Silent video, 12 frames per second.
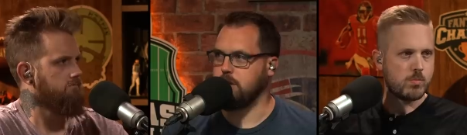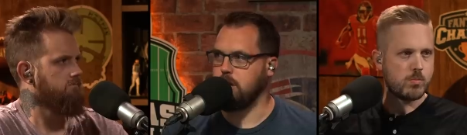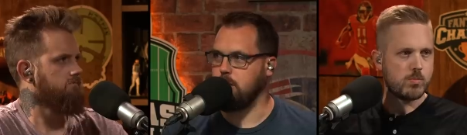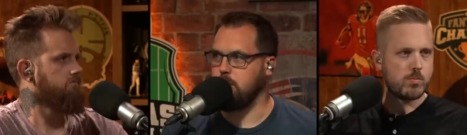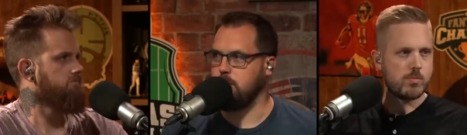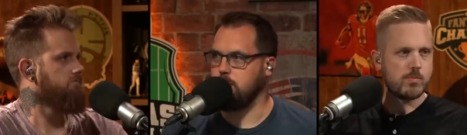
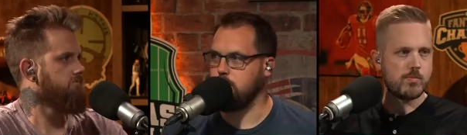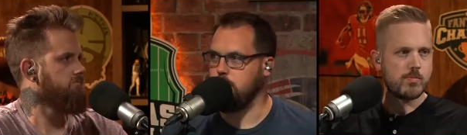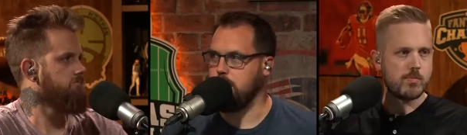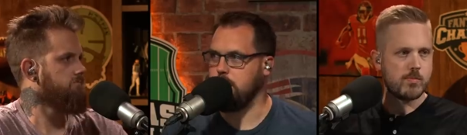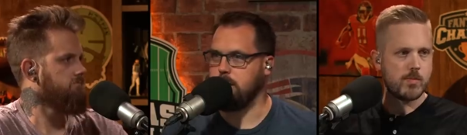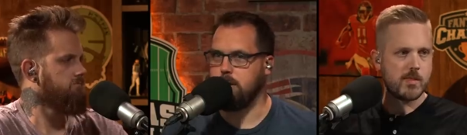Speaker 1: ago
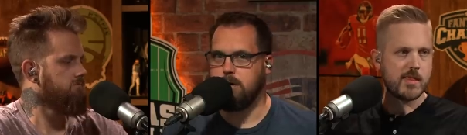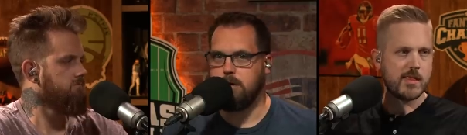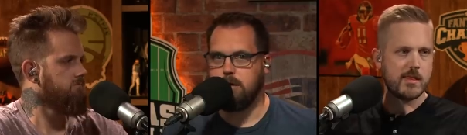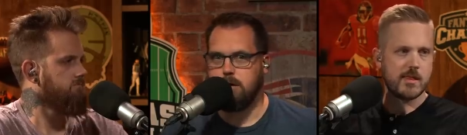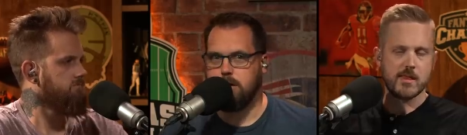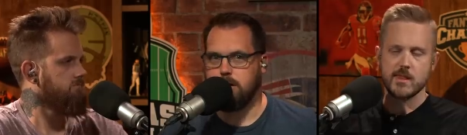when
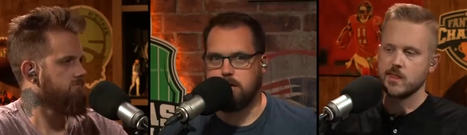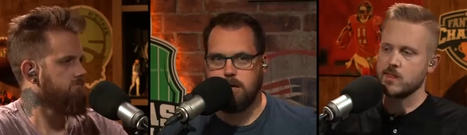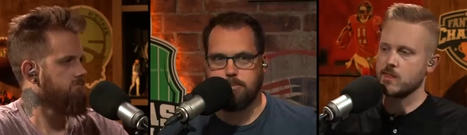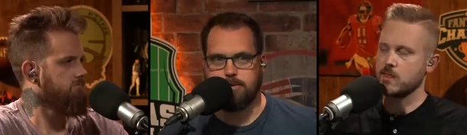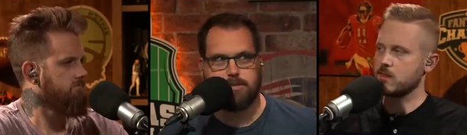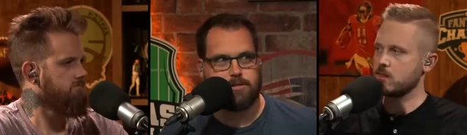uh,
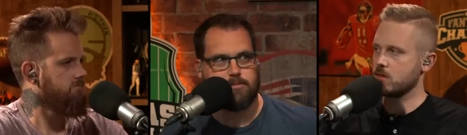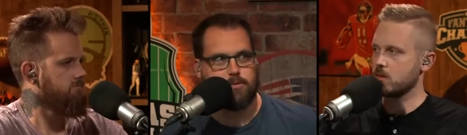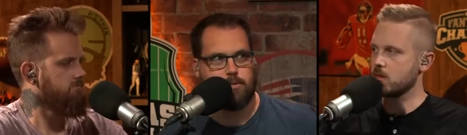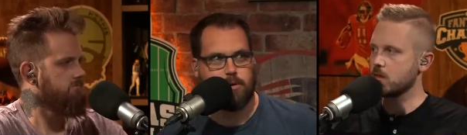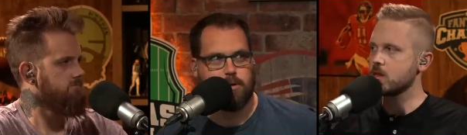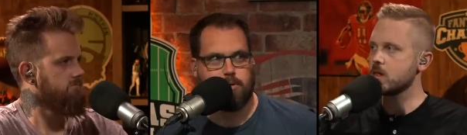keeper
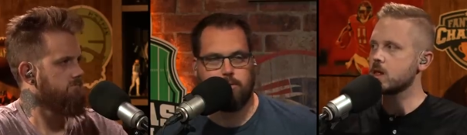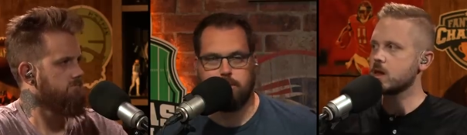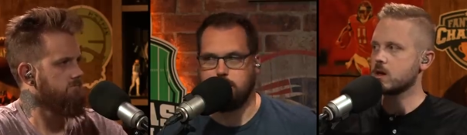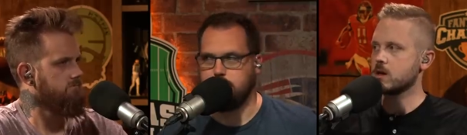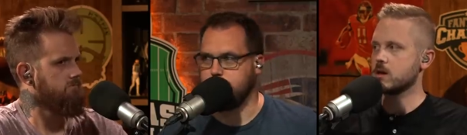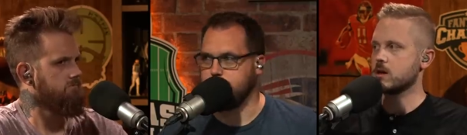systems were
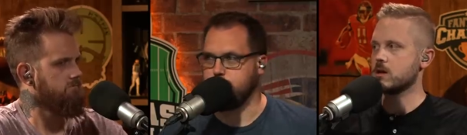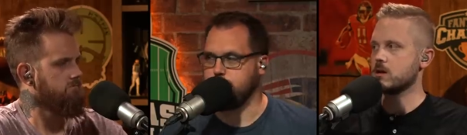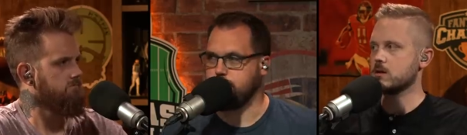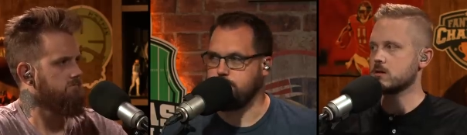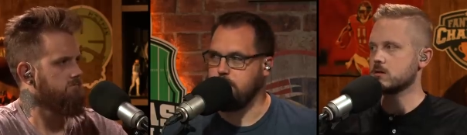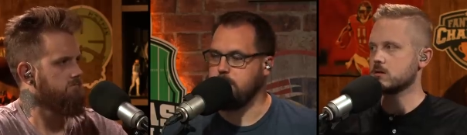were
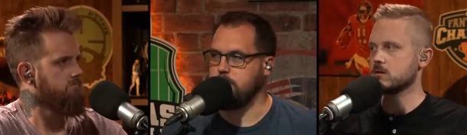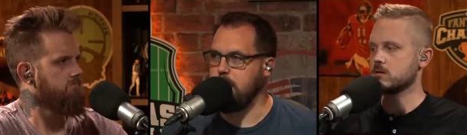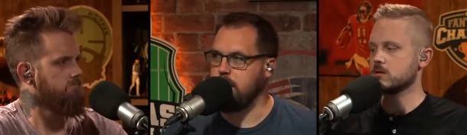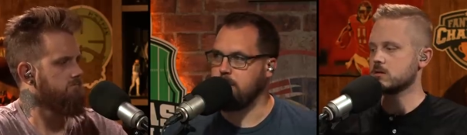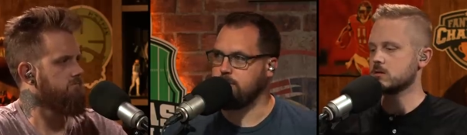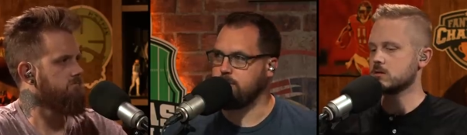just being
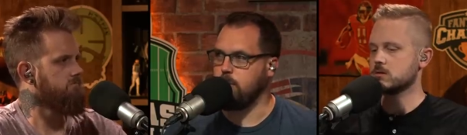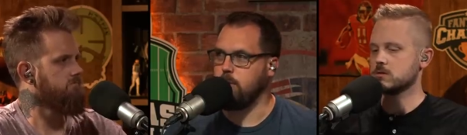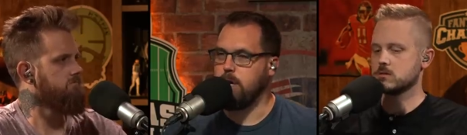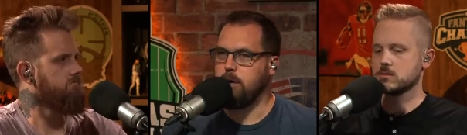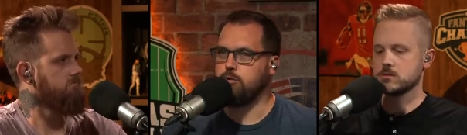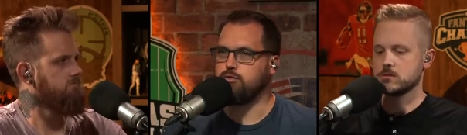made
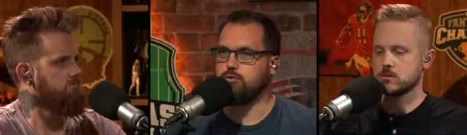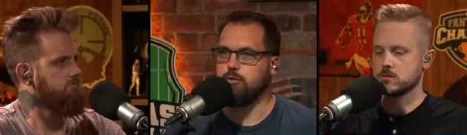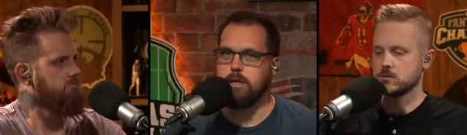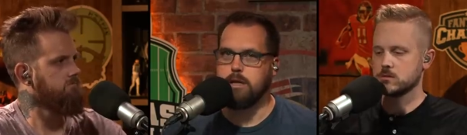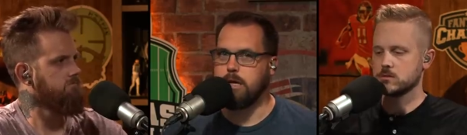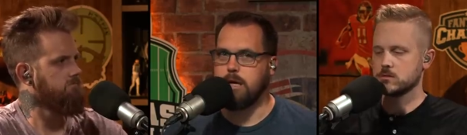so it was
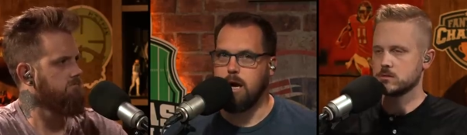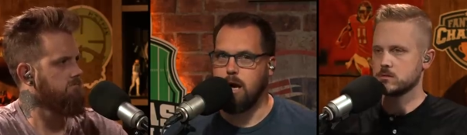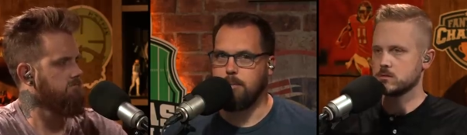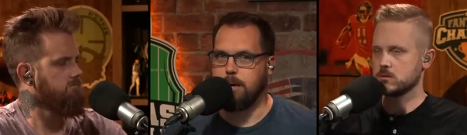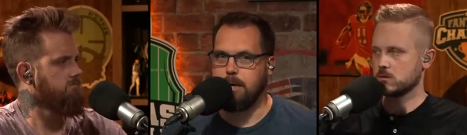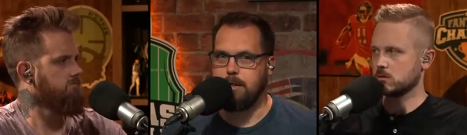really
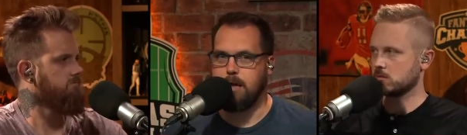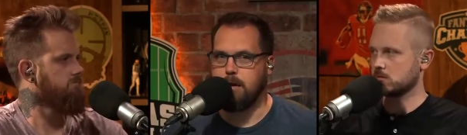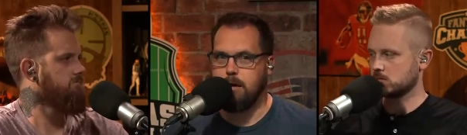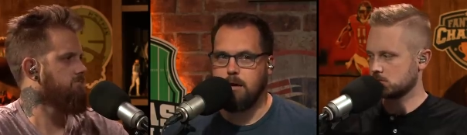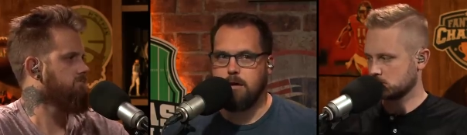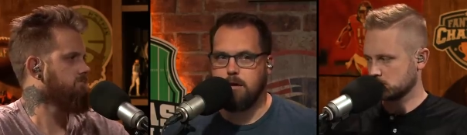common and
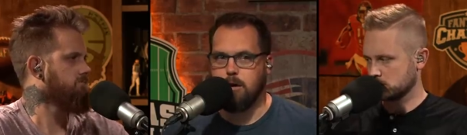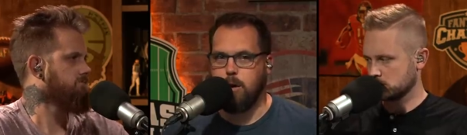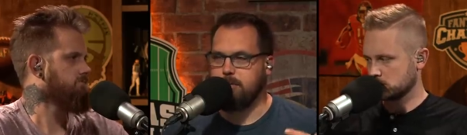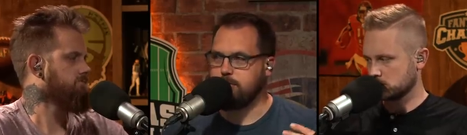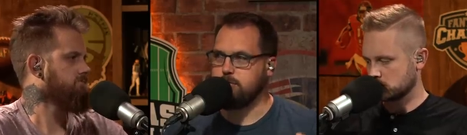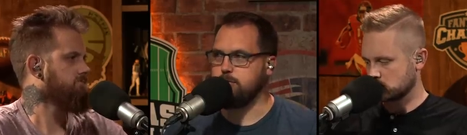then you
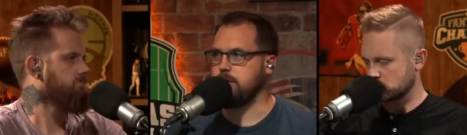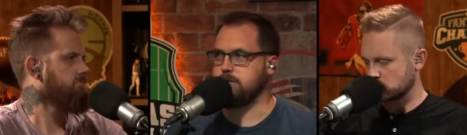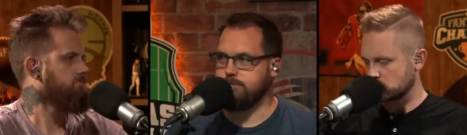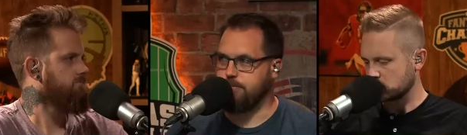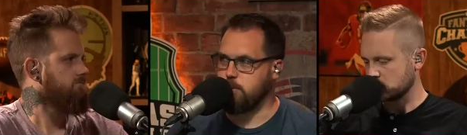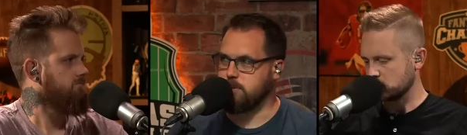know after
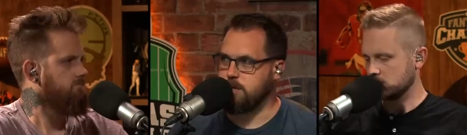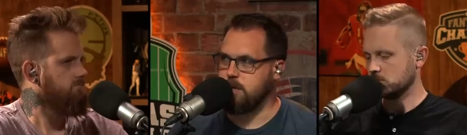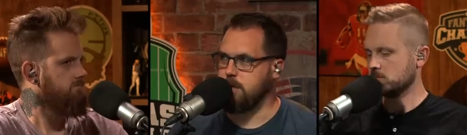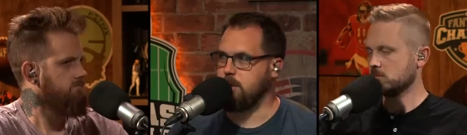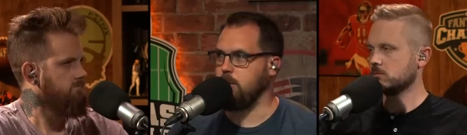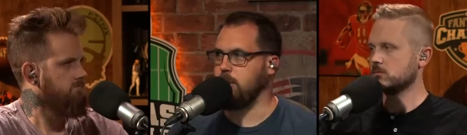
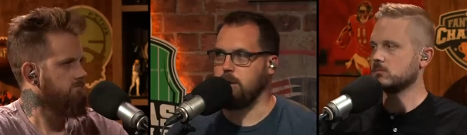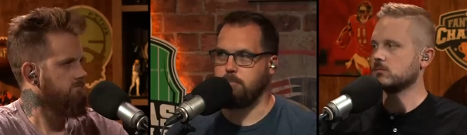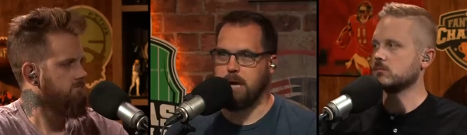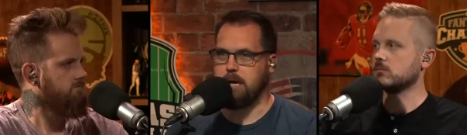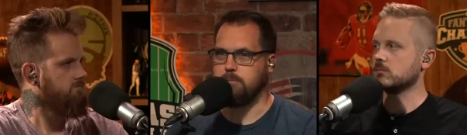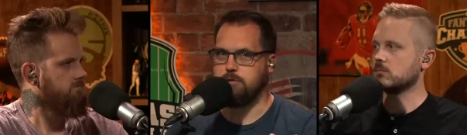2014
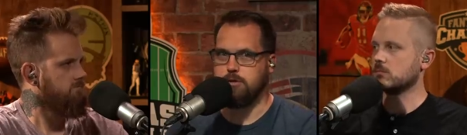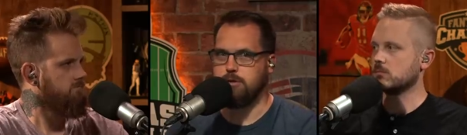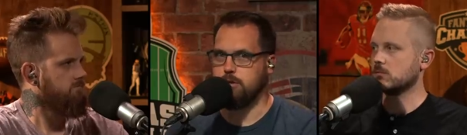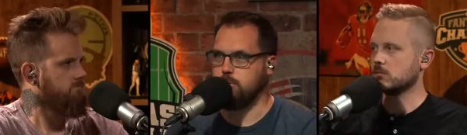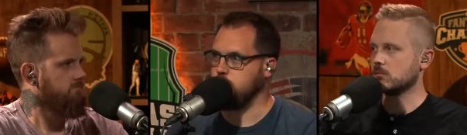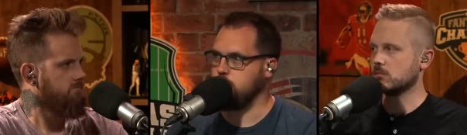Odell Beckham
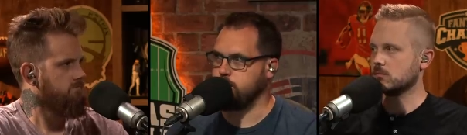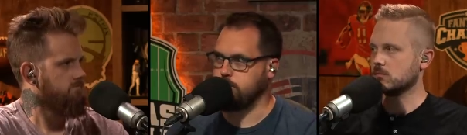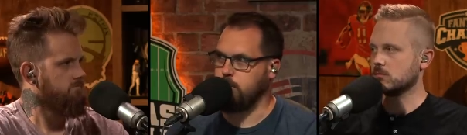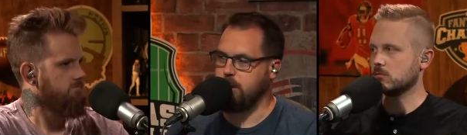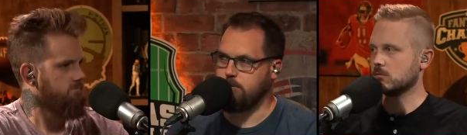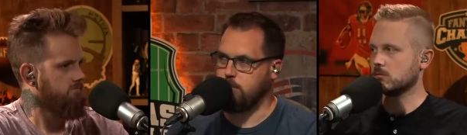Jr who
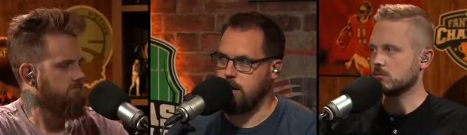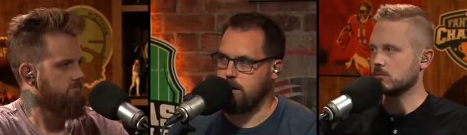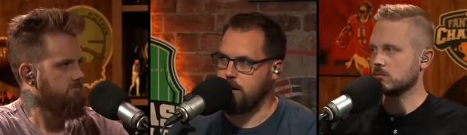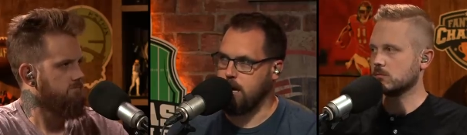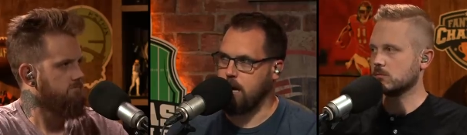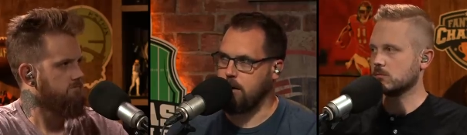was a waiver
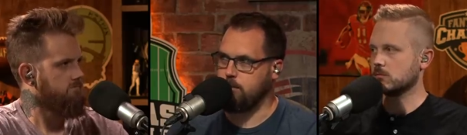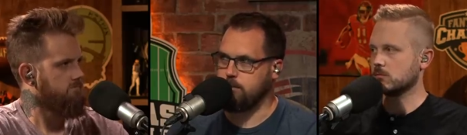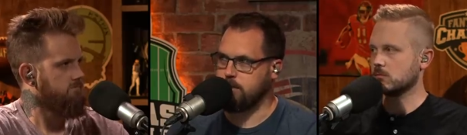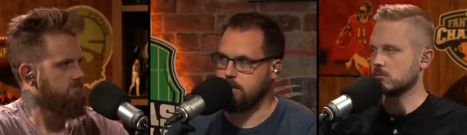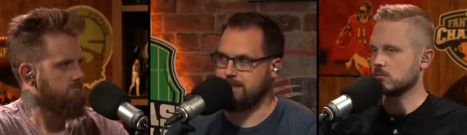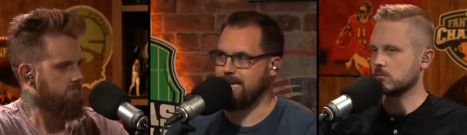wire guy who
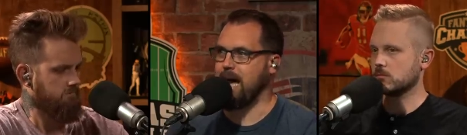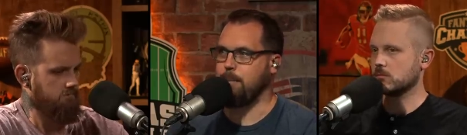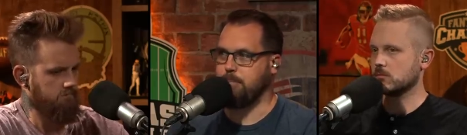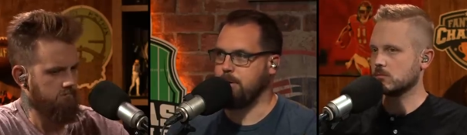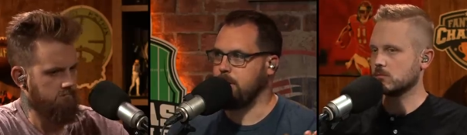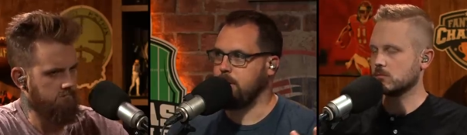was a
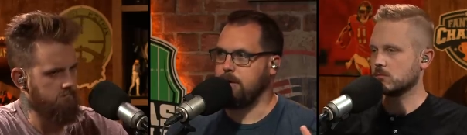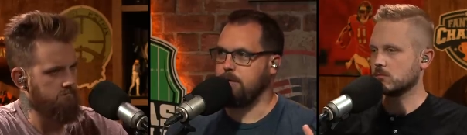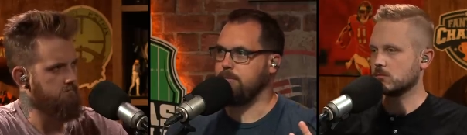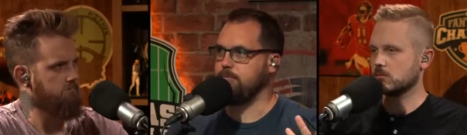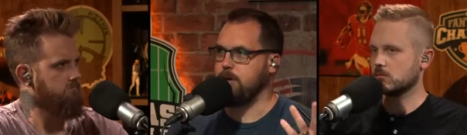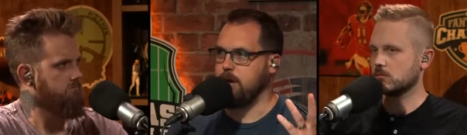top
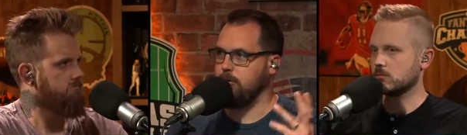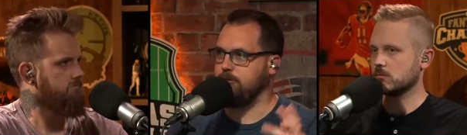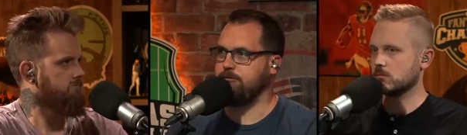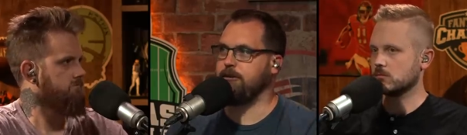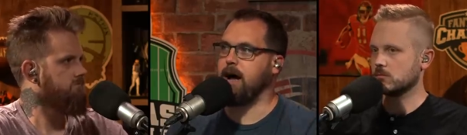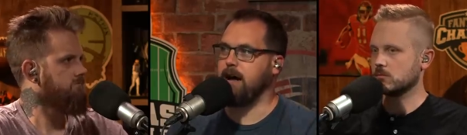you know
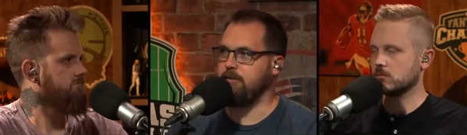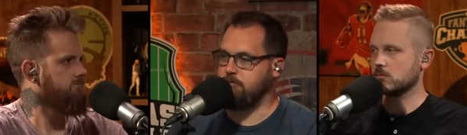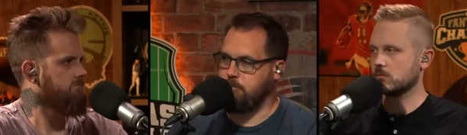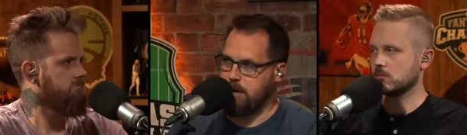five